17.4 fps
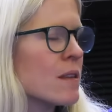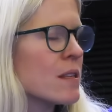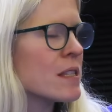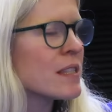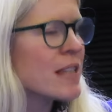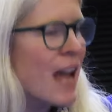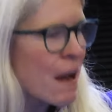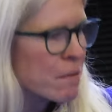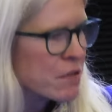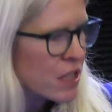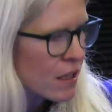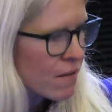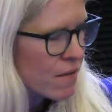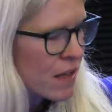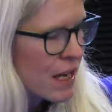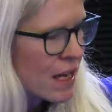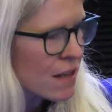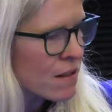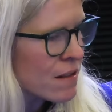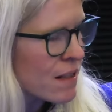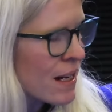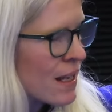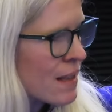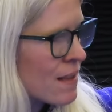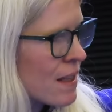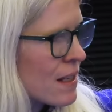snapshot of the
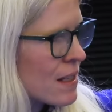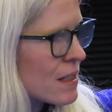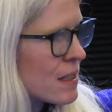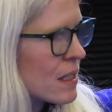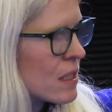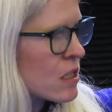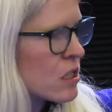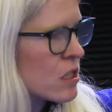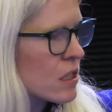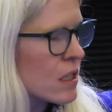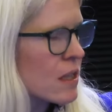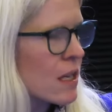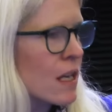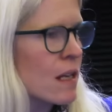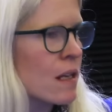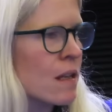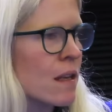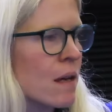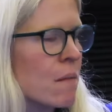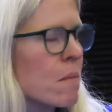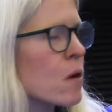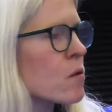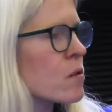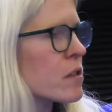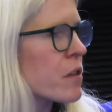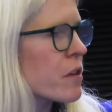internet that essentially that
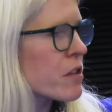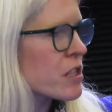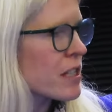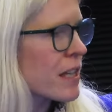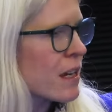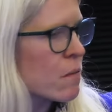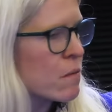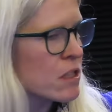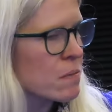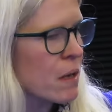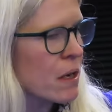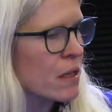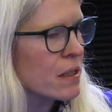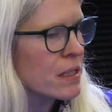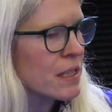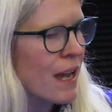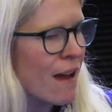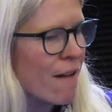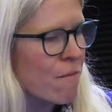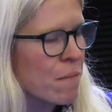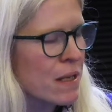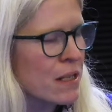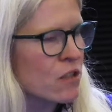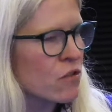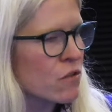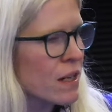most large language models have
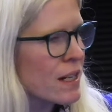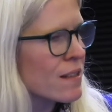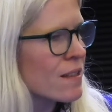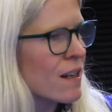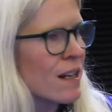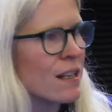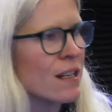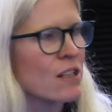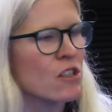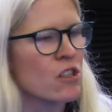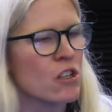been trained on, and